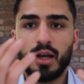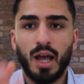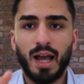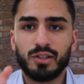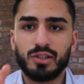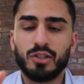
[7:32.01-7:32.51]

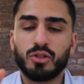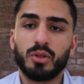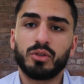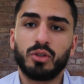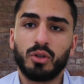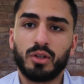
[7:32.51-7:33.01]
actually show
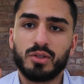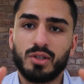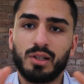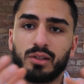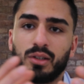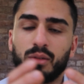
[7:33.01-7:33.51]
it to your
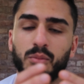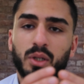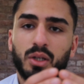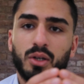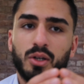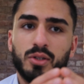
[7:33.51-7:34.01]
consultant,
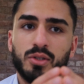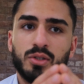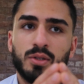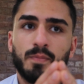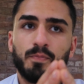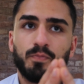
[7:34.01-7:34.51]

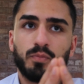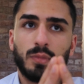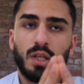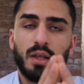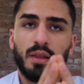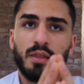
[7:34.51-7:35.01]
because
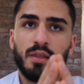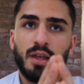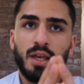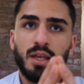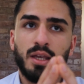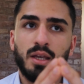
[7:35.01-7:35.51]

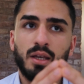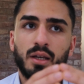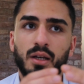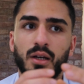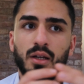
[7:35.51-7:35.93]
they